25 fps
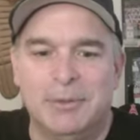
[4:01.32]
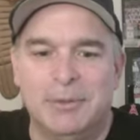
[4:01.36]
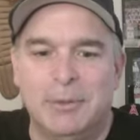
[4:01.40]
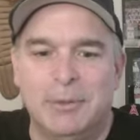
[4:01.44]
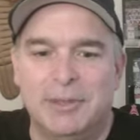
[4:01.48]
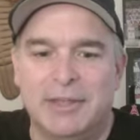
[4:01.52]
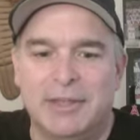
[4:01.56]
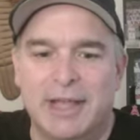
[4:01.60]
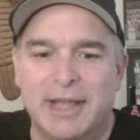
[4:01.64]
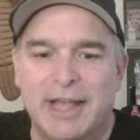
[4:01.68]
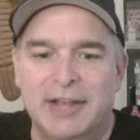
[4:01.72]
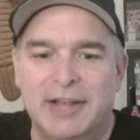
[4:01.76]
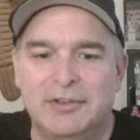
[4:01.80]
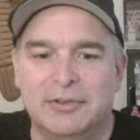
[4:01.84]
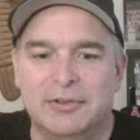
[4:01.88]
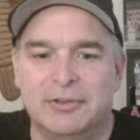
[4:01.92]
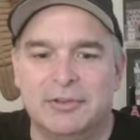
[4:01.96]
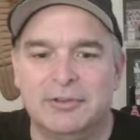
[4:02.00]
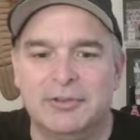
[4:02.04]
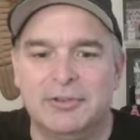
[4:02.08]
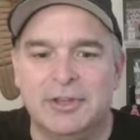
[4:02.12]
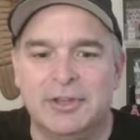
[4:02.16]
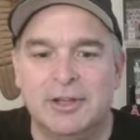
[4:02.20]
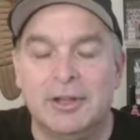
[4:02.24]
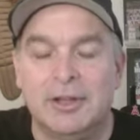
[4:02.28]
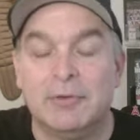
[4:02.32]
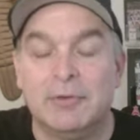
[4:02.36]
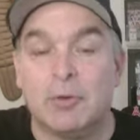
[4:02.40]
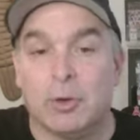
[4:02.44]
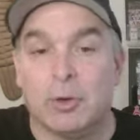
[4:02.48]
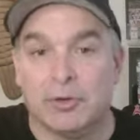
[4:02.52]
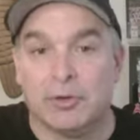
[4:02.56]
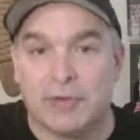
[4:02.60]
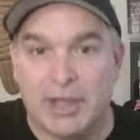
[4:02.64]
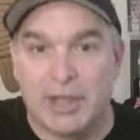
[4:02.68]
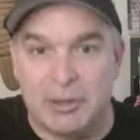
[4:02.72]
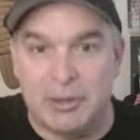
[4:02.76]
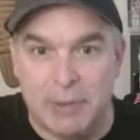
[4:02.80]
with the Angels. Of
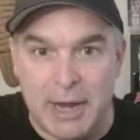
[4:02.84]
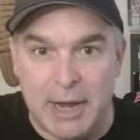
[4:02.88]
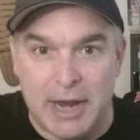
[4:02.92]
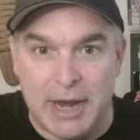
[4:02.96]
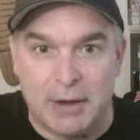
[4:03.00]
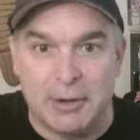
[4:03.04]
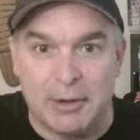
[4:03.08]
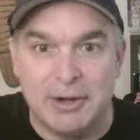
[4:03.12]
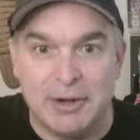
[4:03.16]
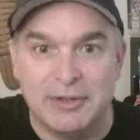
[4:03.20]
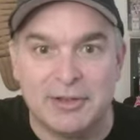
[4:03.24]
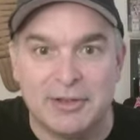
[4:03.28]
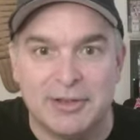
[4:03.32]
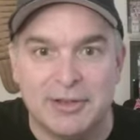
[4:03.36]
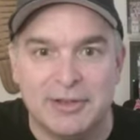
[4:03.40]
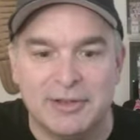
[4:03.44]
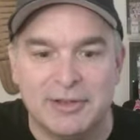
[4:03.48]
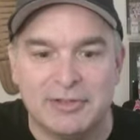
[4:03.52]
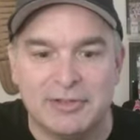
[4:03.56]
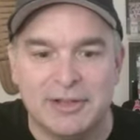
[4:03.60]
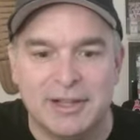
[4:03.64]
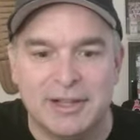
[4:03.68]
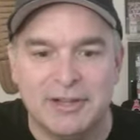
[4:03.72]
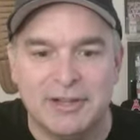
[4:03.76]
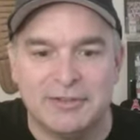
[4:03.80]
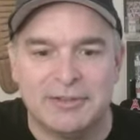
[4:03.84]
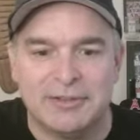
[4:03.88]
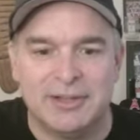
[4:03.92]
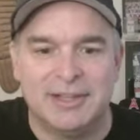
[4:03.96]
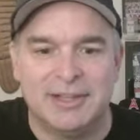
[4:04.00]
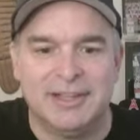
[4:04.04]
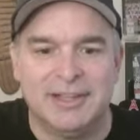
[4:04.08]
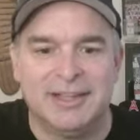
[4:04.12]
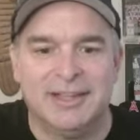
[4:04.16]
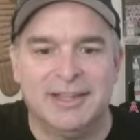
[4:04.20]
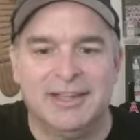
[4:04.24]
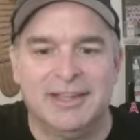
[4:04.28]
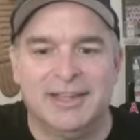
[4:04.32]
course, Henry Aaron is on this list.
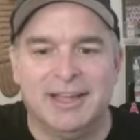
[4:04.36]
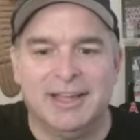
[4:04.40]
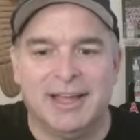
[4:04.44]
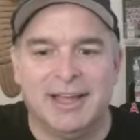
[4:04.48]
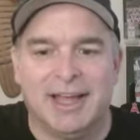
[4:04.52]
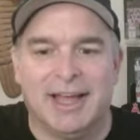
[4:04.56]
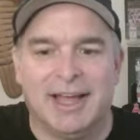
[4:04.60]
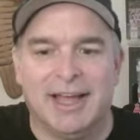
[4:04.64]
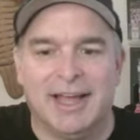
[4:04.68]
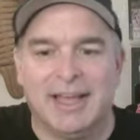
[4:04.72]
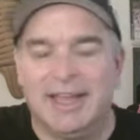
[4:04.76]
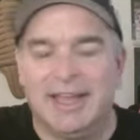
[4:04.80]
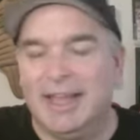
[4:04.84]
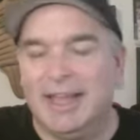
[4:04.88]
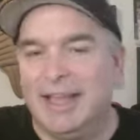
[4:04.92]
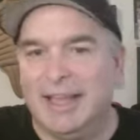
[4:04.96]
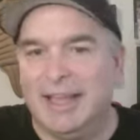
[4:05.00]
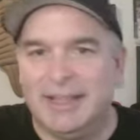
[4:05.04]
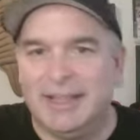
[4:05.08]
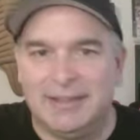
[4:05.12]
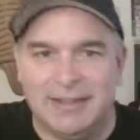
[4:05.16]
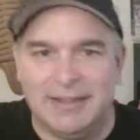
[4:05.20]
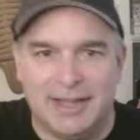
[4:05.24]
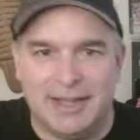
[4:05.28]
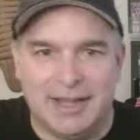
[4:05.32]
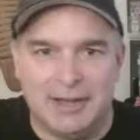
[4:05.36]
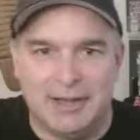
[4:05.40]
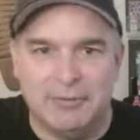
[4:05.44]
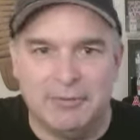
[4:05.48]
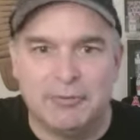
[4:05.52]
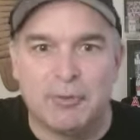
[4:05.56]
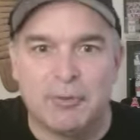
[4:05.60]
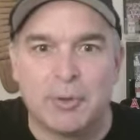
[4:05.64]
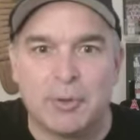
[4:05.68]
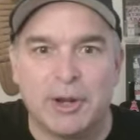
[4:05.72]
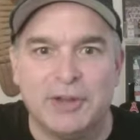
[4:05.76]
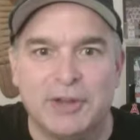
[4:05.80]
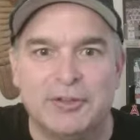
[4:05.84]
He hit
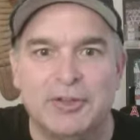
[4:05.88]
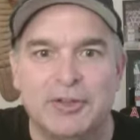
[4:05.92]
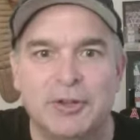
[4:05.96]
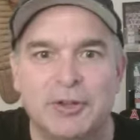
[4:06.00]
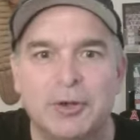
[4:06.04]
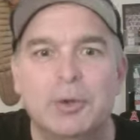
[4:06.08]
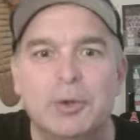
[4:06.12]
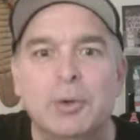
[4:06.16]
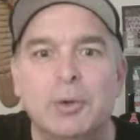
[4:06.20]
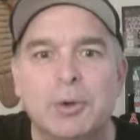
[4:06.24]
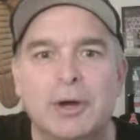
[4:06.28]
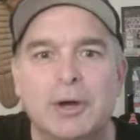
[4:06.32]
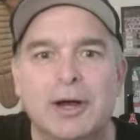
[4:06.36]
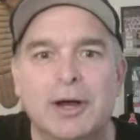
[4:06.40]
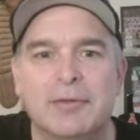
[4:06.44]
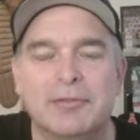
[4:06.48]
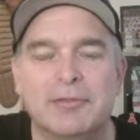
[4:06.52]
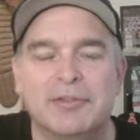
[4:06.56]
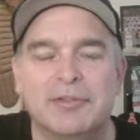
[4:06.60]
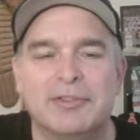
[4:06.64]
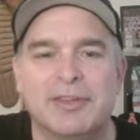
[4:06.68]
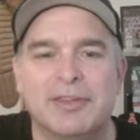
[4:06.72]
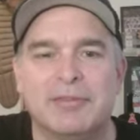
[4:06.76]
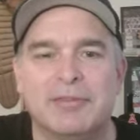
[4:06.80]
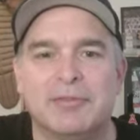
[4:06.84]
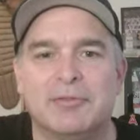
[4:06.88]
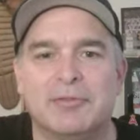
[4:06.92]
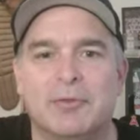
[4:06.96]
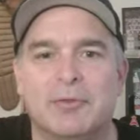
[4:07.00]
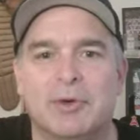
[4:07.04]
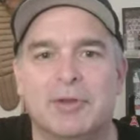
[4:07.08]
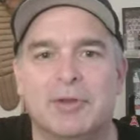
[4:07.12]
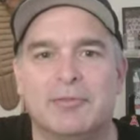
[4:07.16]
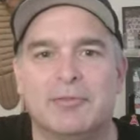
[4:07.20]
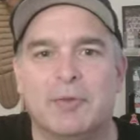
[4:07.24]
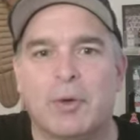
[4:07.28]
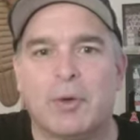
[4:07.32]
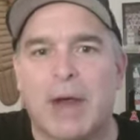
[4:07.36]
42 of his
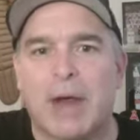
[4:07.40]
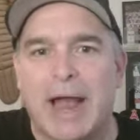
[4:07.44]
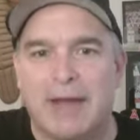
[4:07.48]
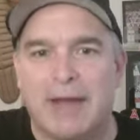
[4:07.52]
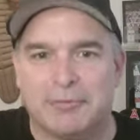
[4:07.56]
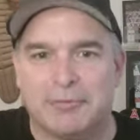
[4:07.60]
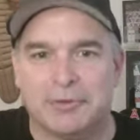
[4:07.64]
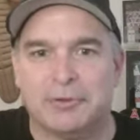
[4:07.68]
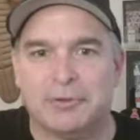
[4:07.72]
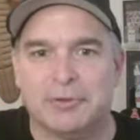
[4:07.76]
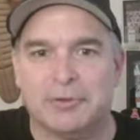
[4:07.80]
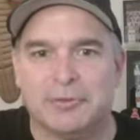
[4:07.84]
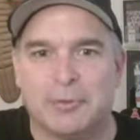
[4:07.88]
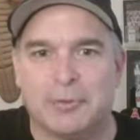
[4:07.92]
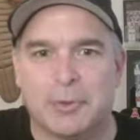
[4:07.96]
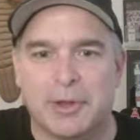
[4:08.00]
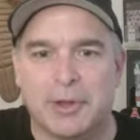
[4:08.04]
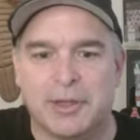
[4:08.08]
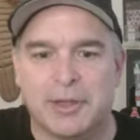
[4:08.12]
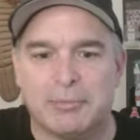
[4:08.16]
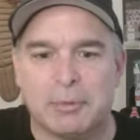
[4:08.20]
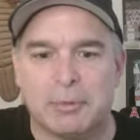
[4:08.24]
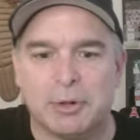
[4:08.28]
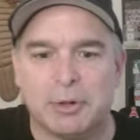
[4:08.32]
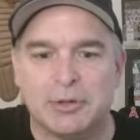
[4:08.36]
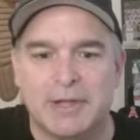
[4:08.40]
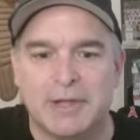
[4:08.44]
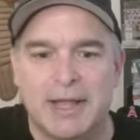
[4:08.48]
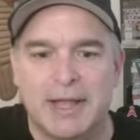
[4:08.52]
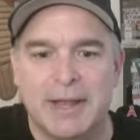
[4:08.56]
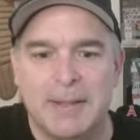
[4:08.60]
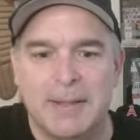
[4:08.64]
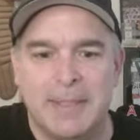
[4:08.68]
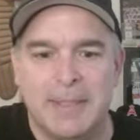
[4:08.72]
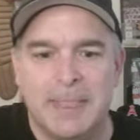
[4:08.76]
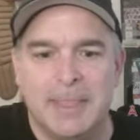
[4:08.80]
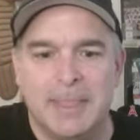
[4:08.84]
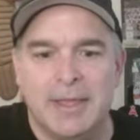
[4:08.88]
744 after his 40th
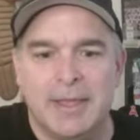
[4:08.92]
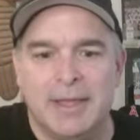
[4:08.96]
birthday.